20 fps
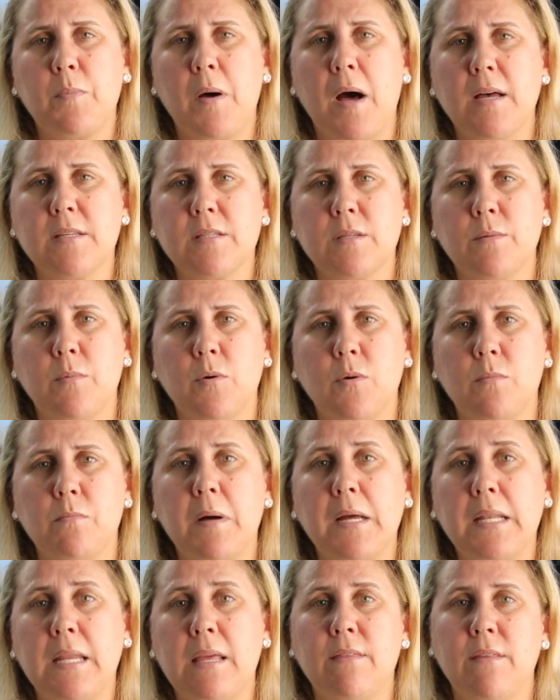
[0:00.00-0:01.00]
possible
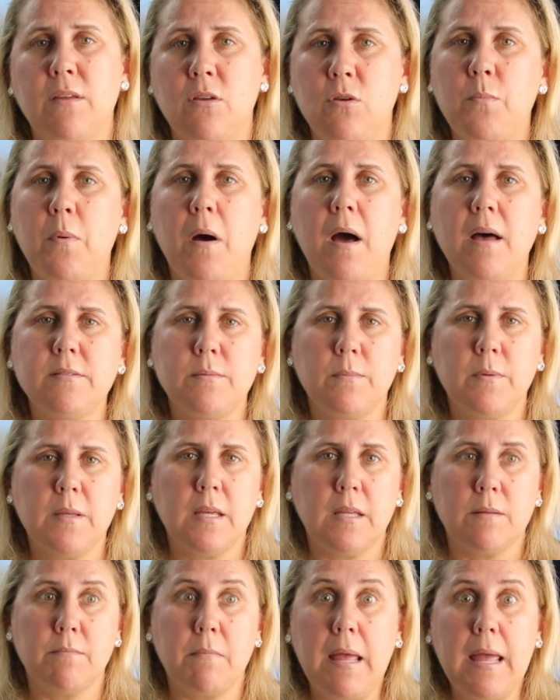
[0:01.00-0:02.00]
money that you possibly
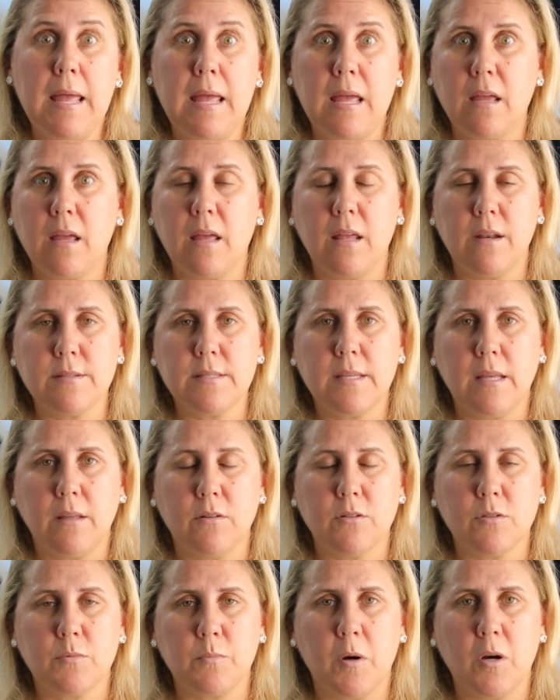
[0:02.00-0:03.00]
can make in a
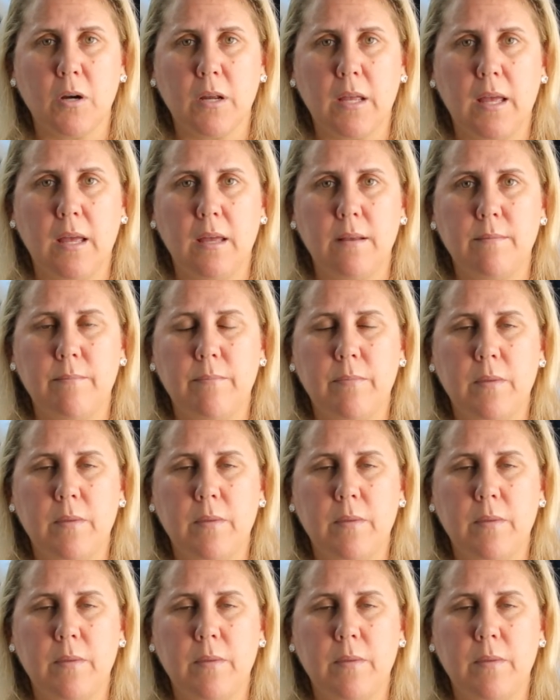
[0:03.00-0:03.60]
seller's market.